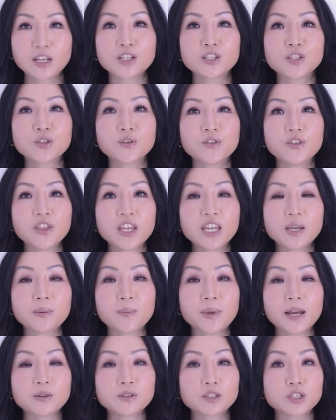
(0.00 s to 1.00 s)
So think
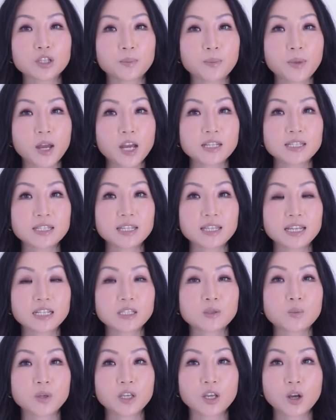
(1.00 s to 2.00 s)
about the person
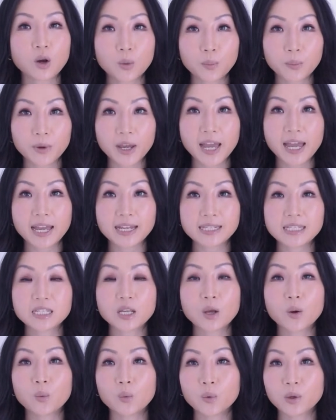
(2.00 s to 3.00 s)
that we hope and
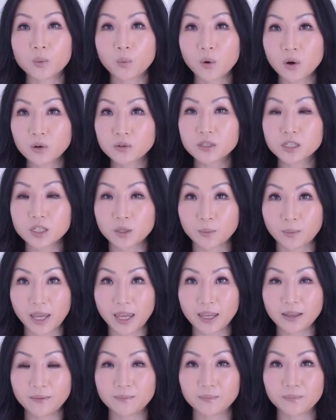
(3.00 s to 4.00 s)
we want to
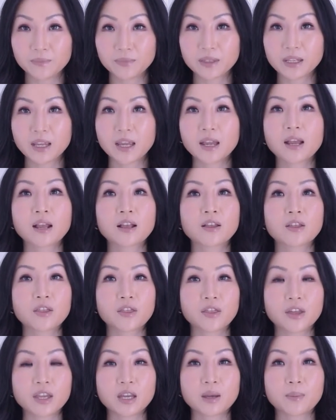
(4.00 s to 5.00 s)
be.
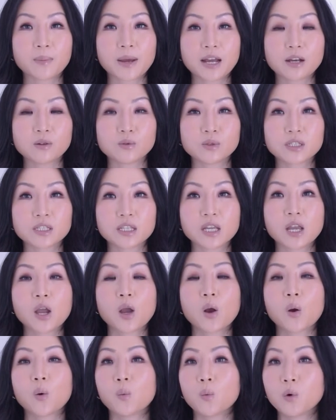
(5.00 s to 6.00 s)
Think about
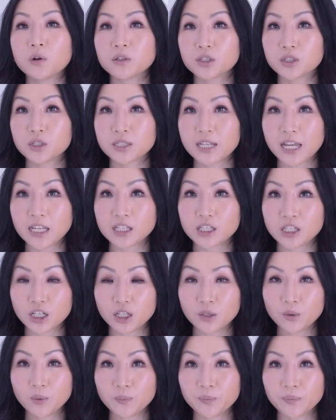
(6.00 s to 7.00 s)
what do they
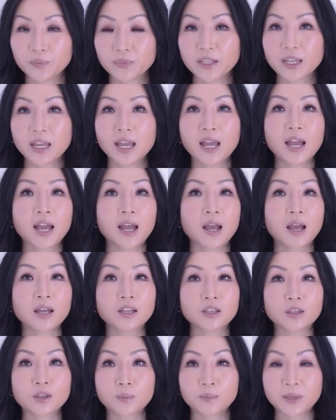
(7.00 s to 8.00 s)
do,
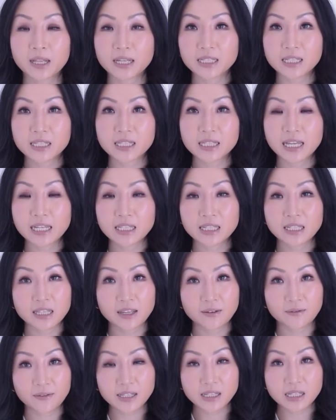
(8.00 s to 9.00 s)
the places that
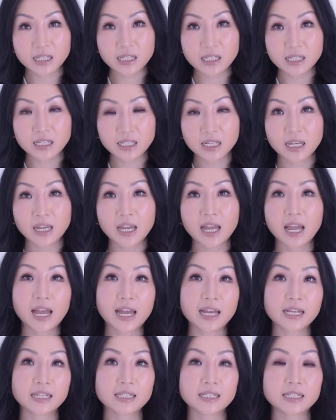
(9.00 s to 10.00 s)
they visit,
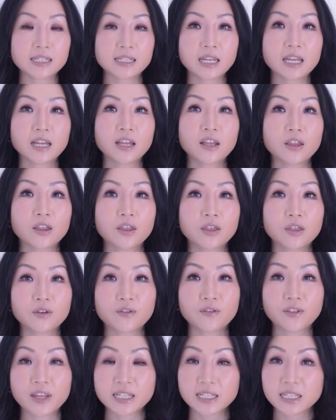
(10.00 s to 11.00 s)
and the
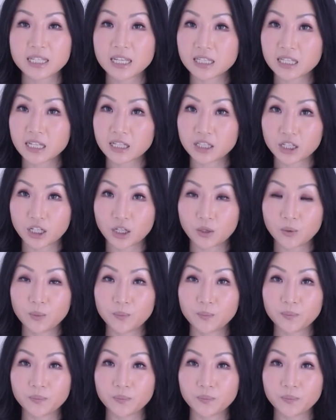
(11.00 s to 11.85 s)
things that they do.